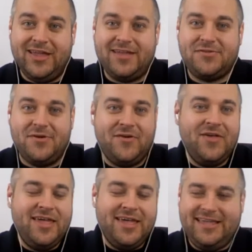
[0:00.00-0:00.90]
So,
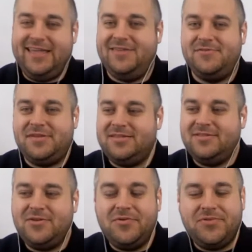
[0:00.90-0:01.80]
again, it's like,
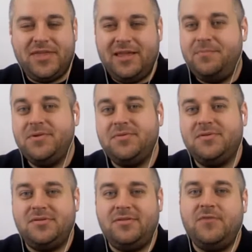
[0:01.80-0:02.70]
don't take
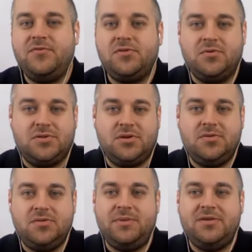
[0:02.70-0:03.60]
business and life so
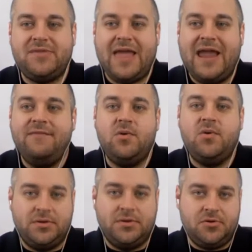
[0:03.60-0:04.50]
seriously, because everyone
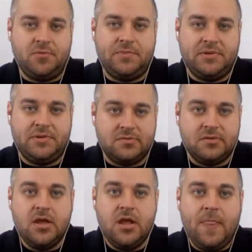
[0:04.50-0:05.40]
wants to do business
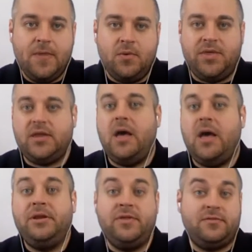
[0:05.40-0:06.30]
with a
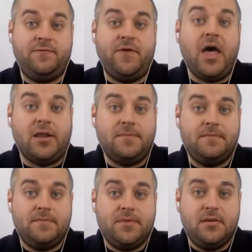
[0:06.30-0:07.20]
company that's fun,
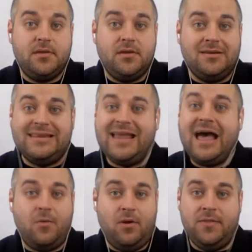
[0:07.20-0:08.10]

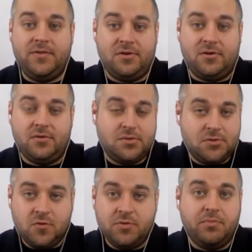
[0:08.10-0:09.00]
not one that's,
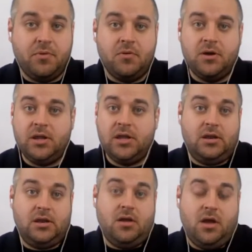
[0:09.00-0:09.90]
super boring
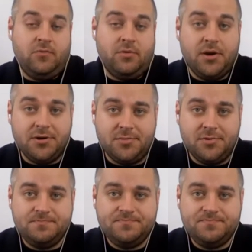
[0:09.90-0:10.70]
and unremarkable.